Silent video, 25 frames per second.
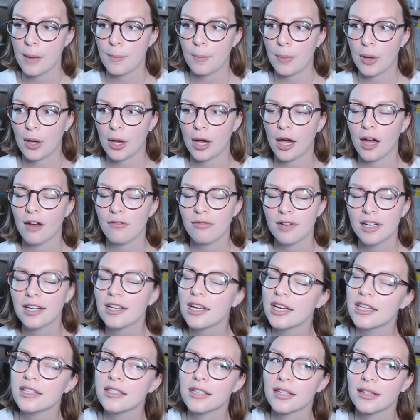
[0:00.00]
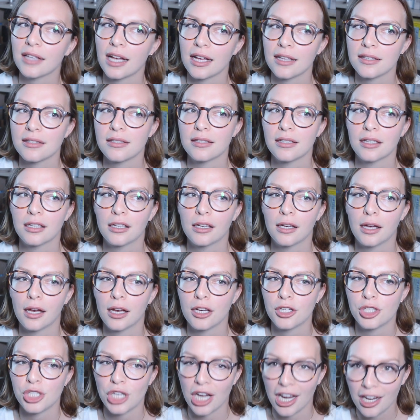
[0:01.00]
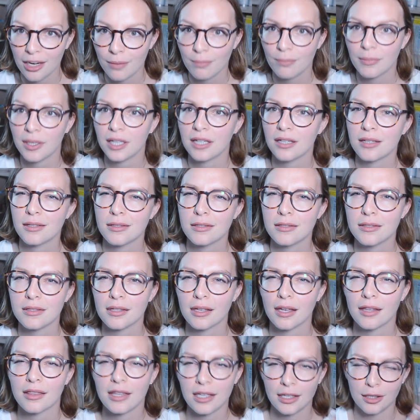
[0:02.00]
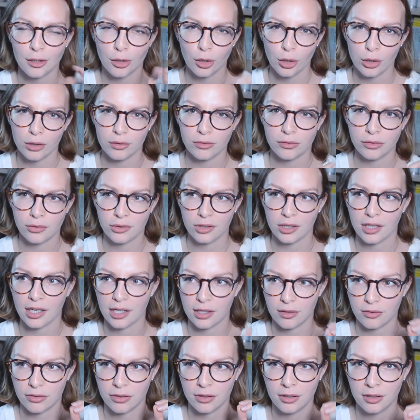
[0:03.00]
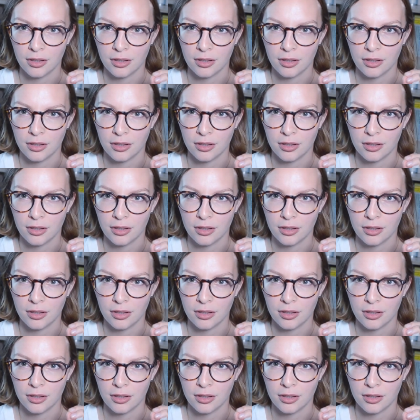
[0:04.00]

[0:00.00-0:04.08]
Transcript: But I've realised that that's a shame because I think a lot of the kind of